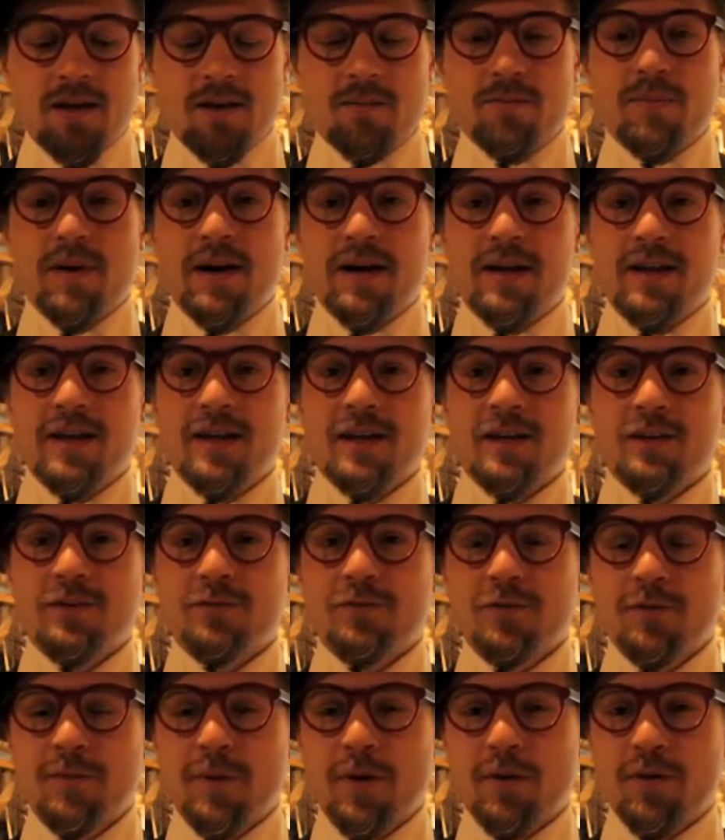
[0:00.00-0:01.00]
by hand
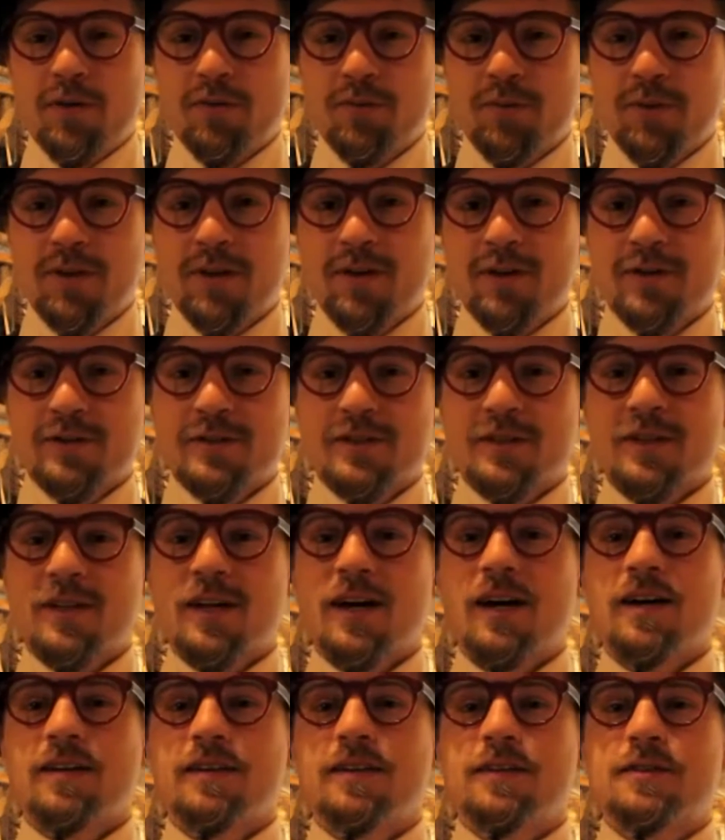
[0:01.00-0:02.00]
for about 3 years in
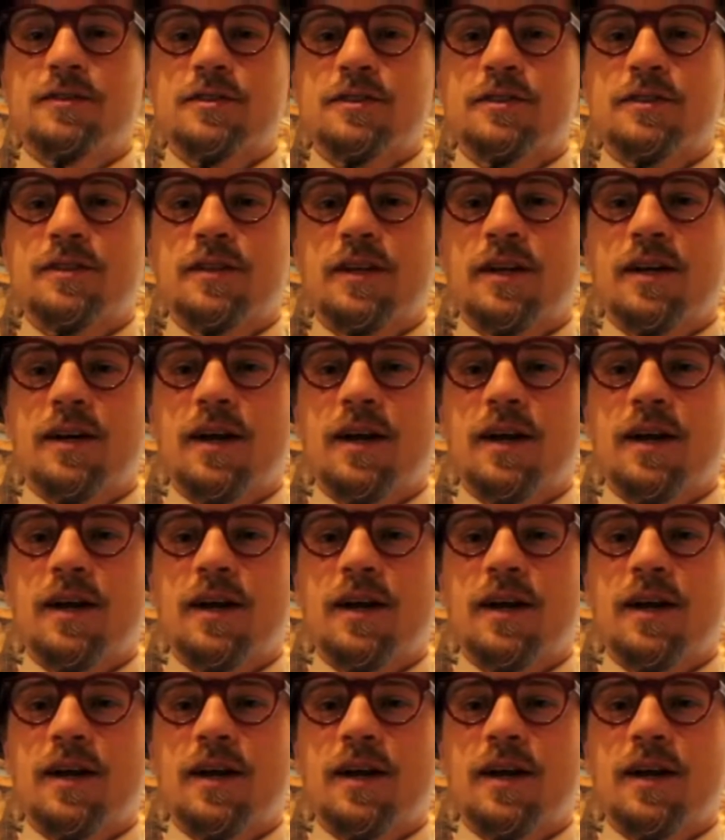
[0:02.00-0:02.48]
college, and